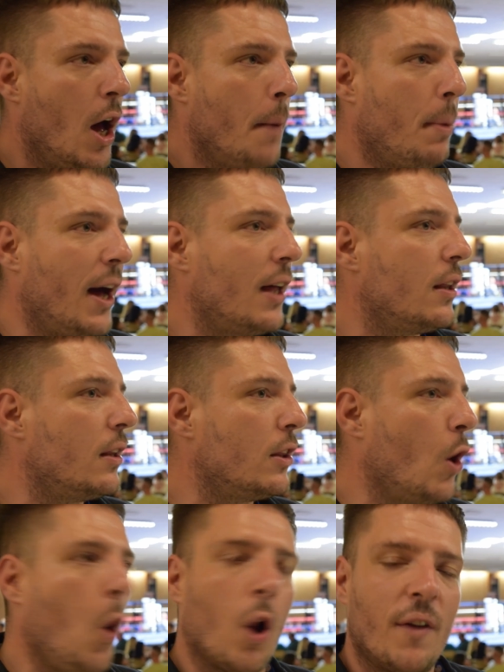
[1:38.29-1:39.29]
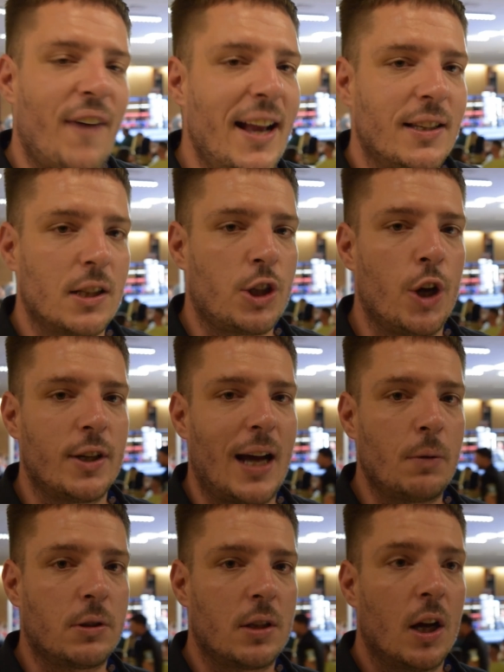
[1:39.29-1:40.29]
But the whole event has turned
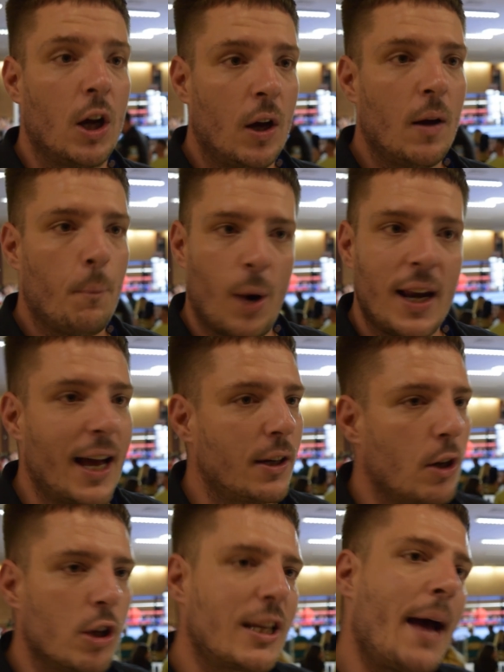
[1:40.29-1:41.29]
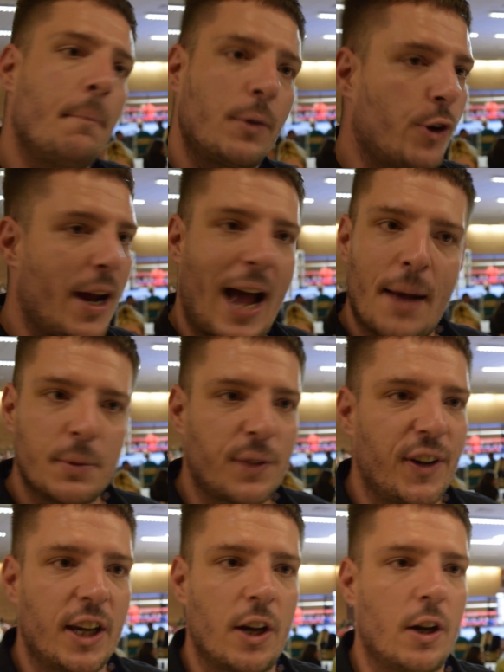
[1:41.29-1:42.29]
out brilliant. You know, there's that great
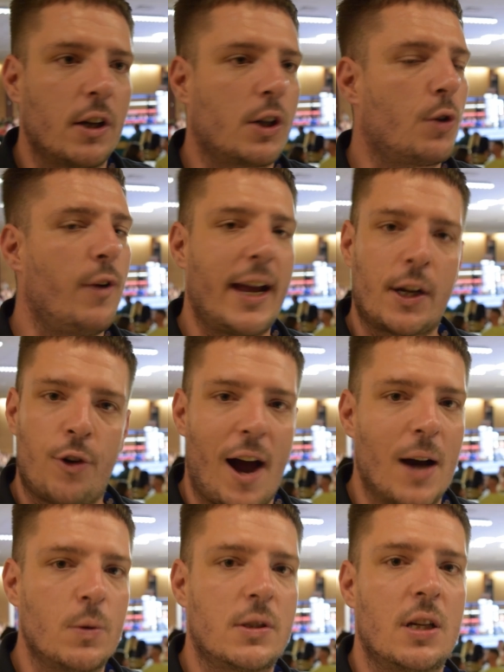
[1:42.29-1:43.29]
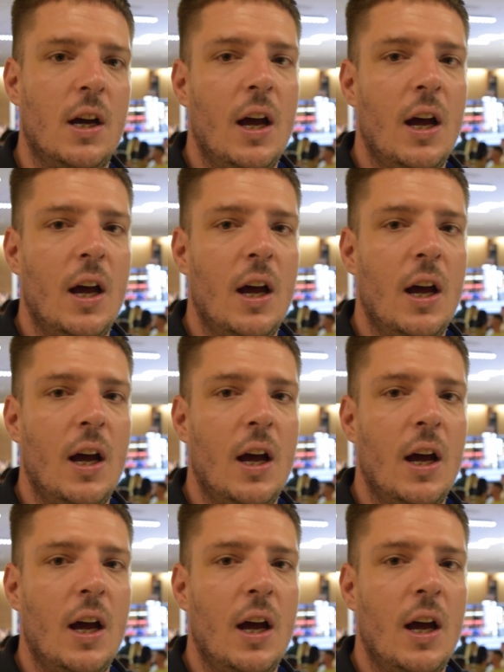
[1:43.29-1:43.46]
atmosphere, great crowd.